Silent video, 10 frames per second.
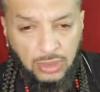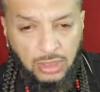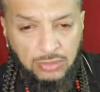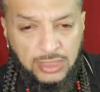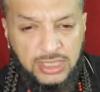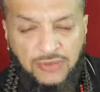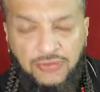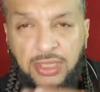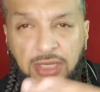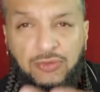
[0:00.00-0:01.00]
there's a
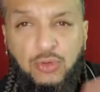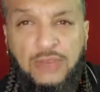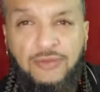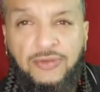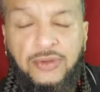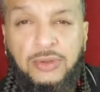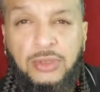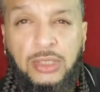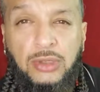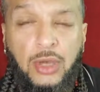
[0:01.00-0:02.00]
feeling of grief,
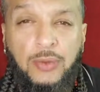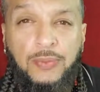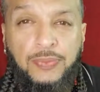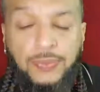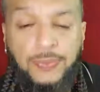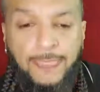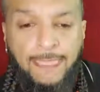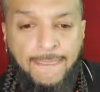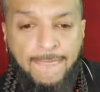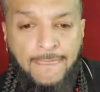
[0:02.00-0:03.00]
you know.
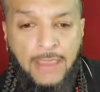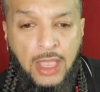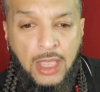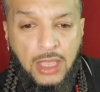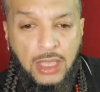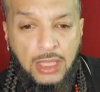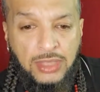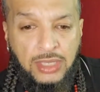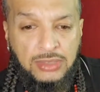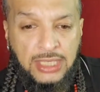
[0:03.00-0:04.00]

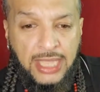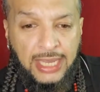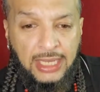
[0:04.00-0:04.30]
There's like